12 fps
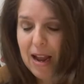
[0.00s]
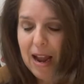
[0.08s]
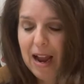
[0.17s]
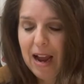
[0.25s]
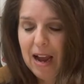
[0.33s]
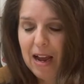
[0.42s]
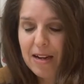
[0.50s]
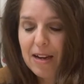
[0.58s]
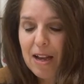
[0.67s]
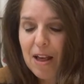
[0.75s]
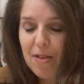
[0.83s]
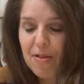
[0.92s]
And
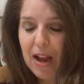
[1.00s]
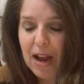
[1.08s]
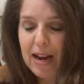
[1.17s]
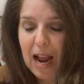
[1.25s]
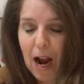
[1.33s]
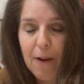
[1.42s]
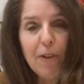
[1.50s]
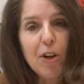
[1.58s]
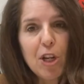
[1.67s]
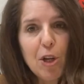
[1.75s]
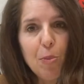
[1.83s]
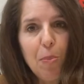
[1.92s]
then after
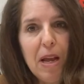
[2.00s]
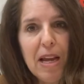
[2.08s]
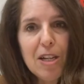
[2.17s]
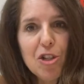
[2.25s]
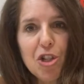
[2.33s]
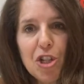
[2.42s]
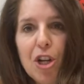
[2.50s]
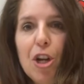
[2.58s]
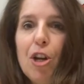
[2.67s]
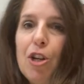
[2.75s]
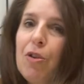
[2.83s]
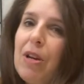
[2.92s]
you pinch,
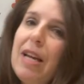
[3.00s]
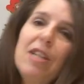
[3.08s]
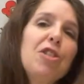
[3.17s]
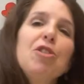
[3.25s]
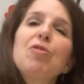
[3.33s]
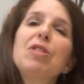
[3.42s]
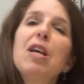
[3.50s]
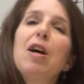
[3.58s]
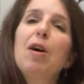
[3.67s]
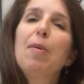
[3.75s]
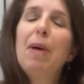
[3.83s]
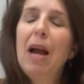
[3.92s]
you can do
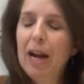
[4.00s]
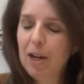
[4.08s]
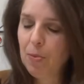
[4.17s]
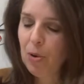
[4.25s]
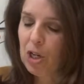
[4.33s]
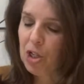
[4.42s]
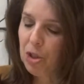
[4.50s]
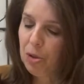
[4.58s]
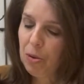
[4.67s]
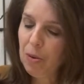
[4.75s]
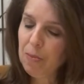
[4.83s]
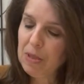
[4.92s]
some
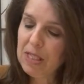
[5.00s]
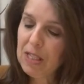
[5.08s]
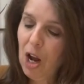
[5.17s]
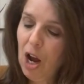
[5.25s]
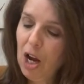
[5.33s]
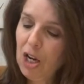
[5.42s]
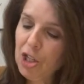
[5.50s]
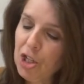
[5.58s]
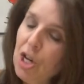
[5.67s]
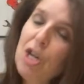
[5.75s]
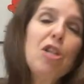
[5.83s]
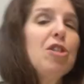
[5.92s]
acupressure massage.
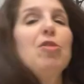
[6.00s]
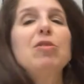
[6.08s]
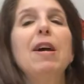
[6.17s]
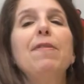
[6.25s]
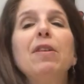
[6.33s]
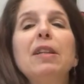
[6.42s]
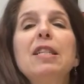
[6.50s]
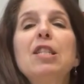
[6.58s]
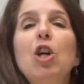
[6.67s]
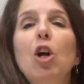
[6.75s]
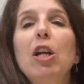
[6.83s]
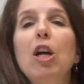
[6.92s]
So definitely
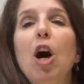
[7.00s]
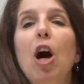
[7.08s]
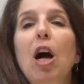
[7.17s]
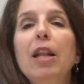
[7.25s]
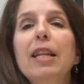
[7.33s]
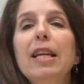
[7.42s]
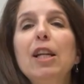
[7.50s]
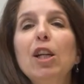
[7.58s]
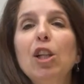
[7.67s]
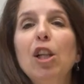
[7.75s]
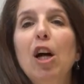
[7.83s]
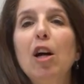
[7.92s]
starting on the
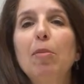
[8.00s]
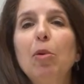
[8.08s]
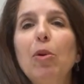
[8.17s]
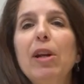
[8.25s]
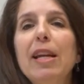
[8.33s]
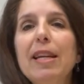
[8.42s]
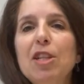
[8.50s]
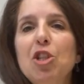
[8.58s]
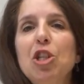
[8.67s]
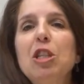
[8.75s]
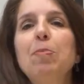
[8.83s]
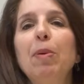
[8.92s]
lung meridian, it's
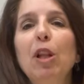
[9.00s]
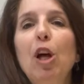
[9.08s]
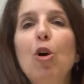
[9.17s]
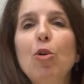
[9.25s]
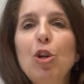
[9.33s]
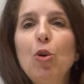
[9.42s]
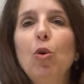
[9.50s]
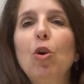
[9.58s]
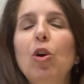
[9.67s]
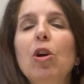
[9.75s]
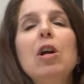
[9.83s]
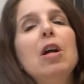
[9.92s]
just below
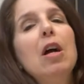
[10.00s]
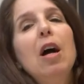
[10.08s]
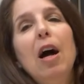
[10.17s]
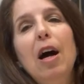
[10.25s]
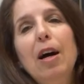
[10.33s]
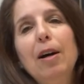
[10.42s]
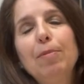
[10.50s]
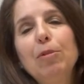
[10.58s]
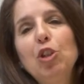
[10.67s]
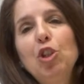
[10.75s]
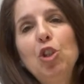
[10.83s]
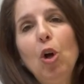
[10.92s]
your
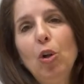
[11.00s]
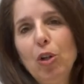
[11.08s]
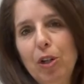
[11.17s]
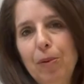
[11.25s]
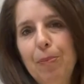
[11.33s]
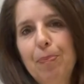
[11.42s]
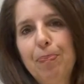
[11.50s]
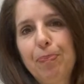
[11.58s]
shoulder.